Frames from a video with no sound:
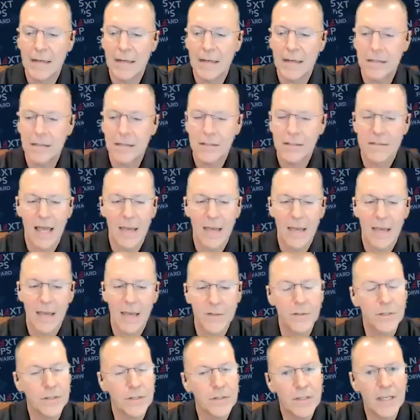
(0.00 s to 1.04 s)
assignments during
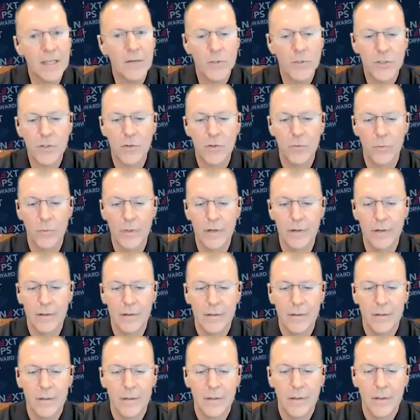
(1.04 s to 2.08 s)
your distinguished career.
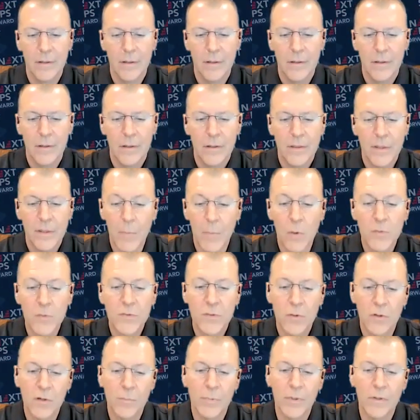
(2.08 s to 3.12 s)
The
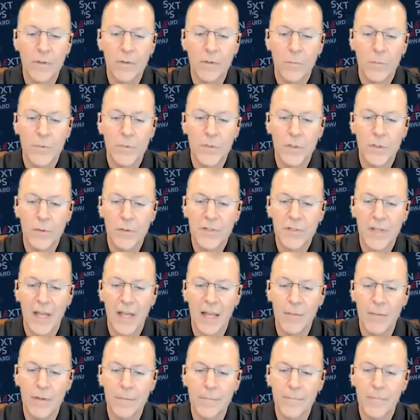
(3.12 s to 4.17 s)
most notable was your
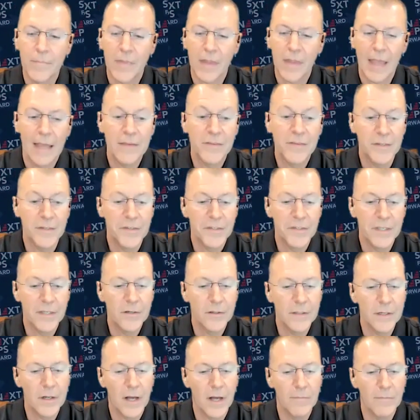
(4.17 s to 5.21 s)
assignment as the
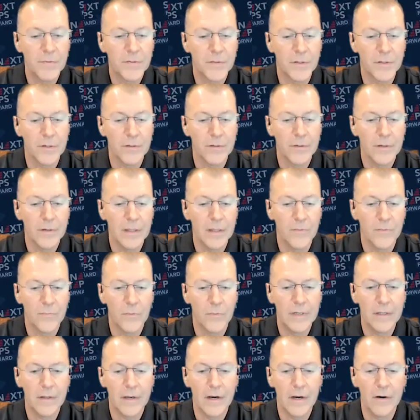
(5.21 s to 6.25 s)
senior lead officer in the
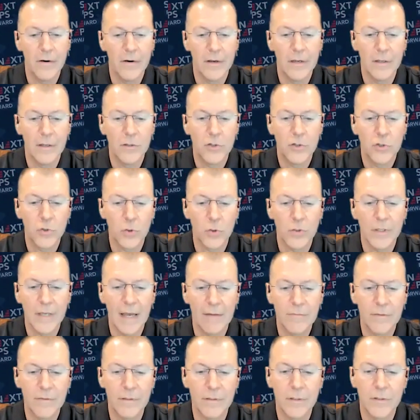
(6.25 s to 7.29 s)
Foothill area shortly
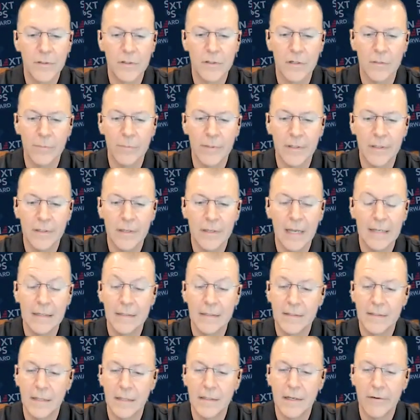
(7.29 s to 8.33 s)
after the disturbing and
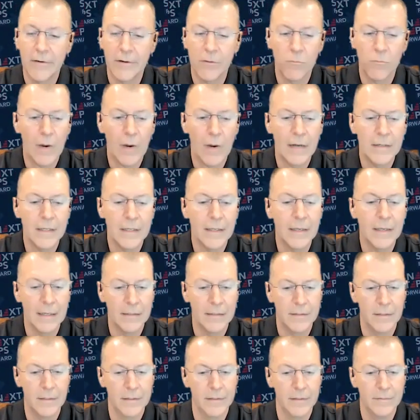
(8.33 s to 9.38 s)
incendiary Rodney King
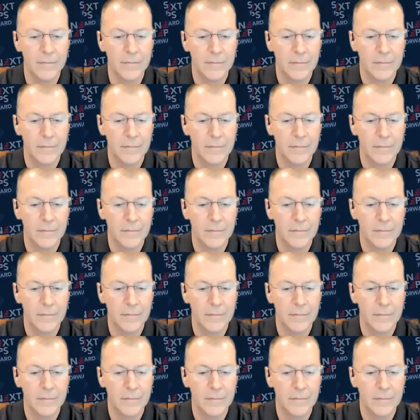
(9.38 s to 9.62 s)
incident.